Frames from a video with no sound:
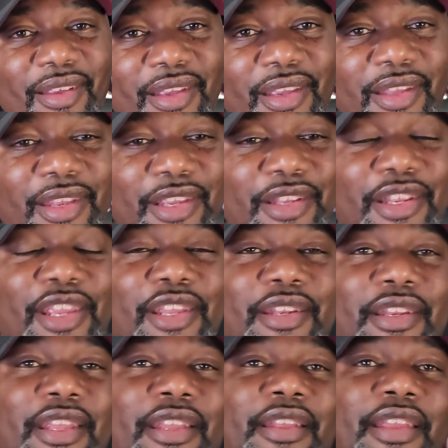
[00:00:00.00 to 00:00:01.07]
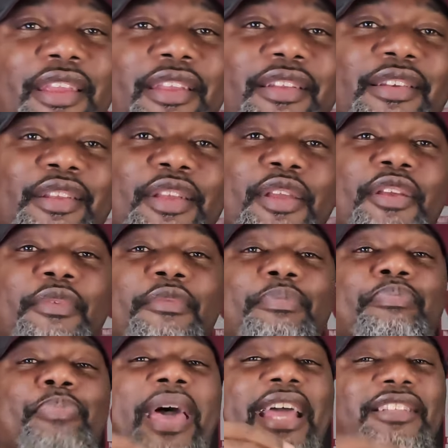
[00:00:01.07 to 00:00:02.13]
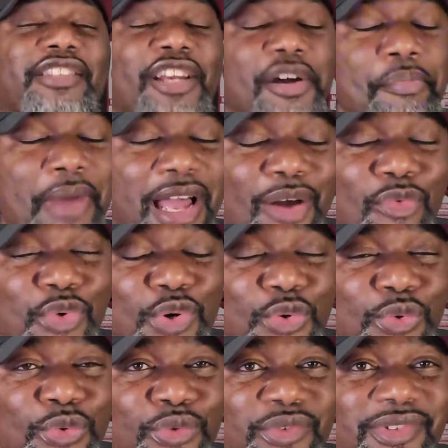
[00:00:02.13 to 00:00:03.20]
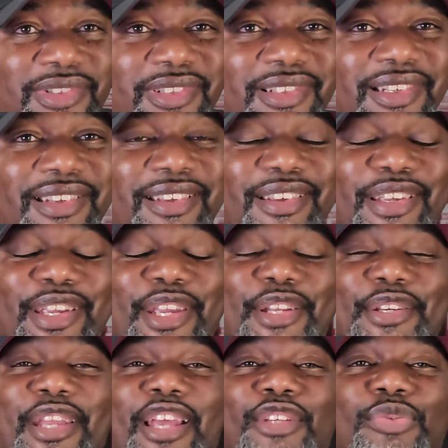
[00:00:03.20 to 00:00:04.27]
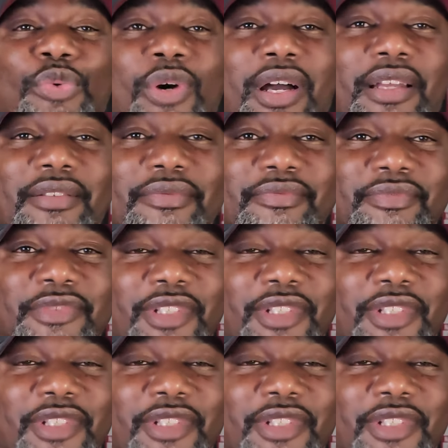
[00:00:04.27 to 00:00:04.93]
and patch up my wounds And guess what?